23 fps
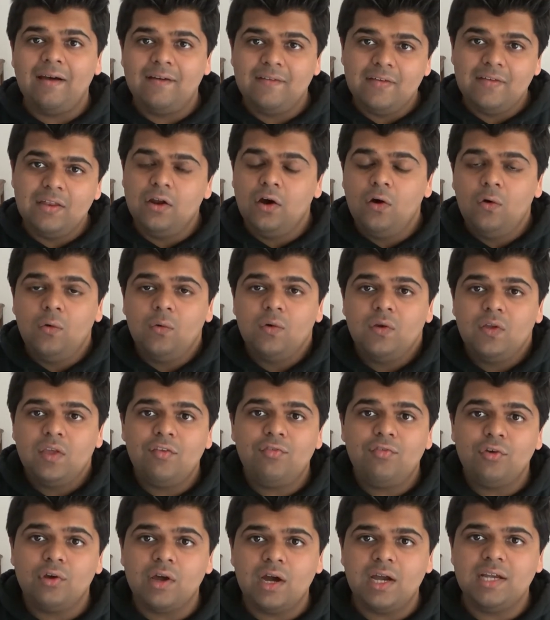You know,
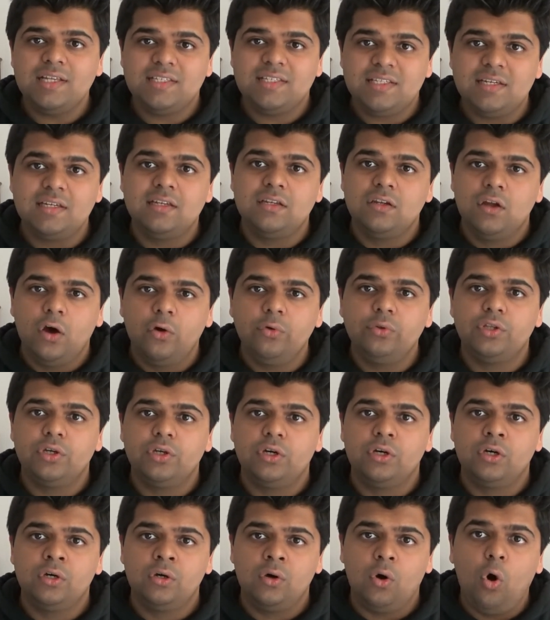if you guys didn't know
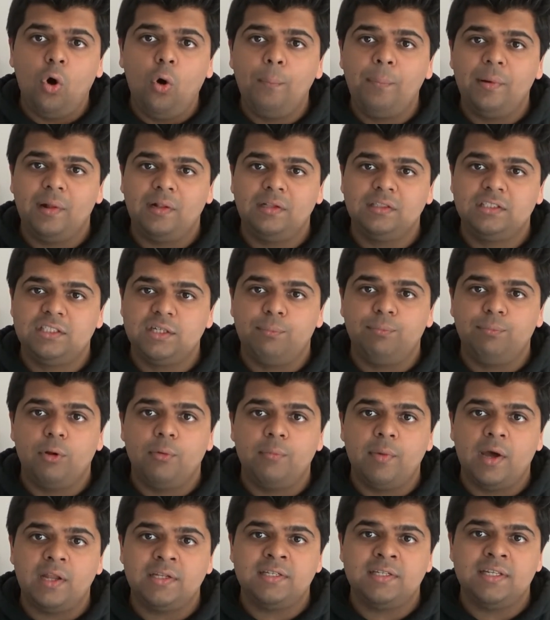the Opel
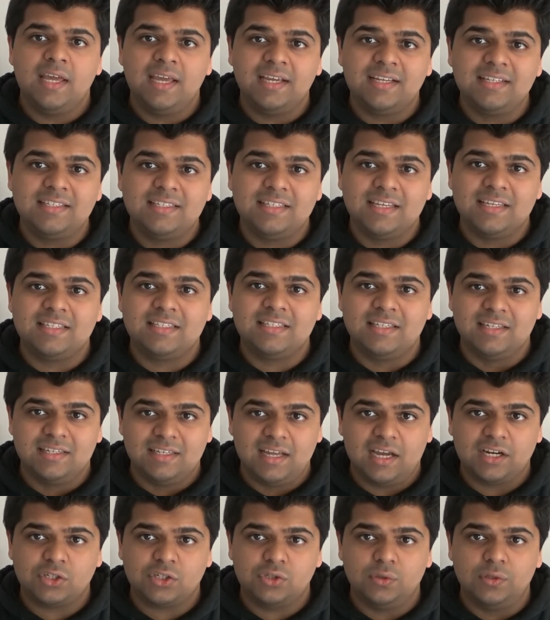Diplomat existed,
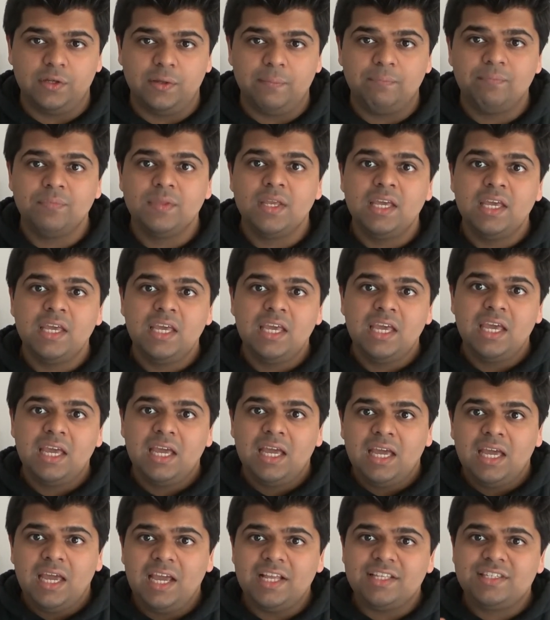actually,
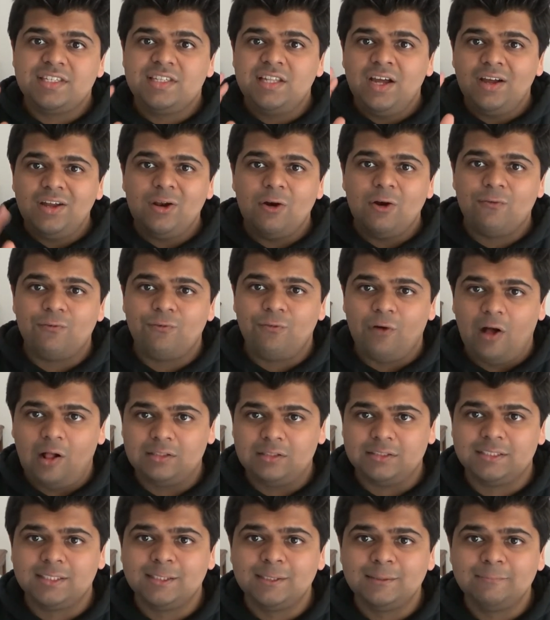it's not your
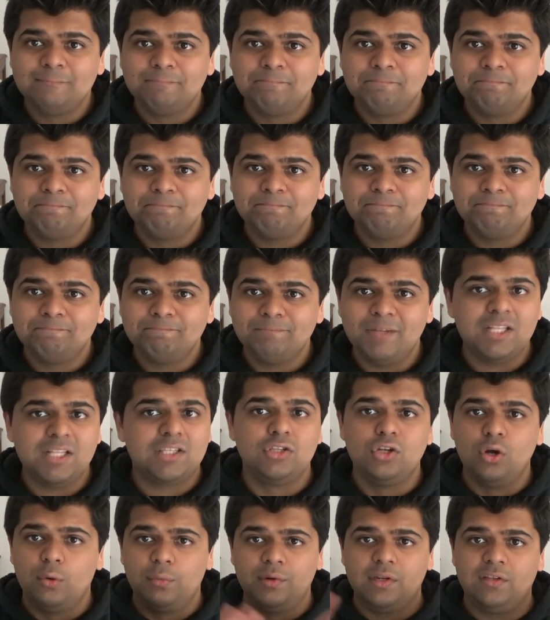fault. It's
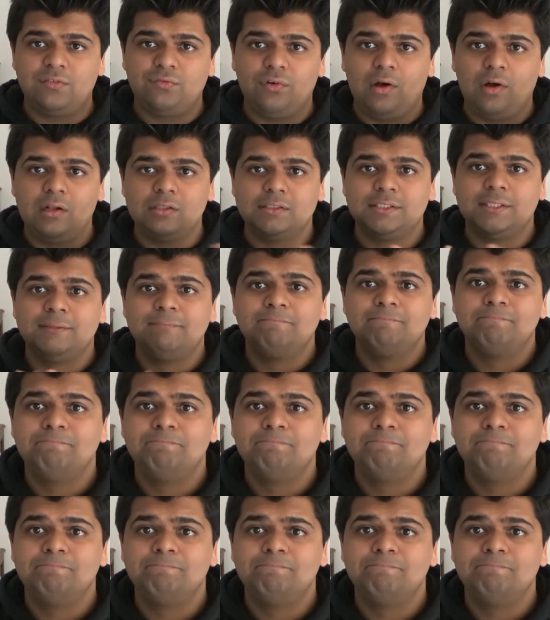nobody's fault.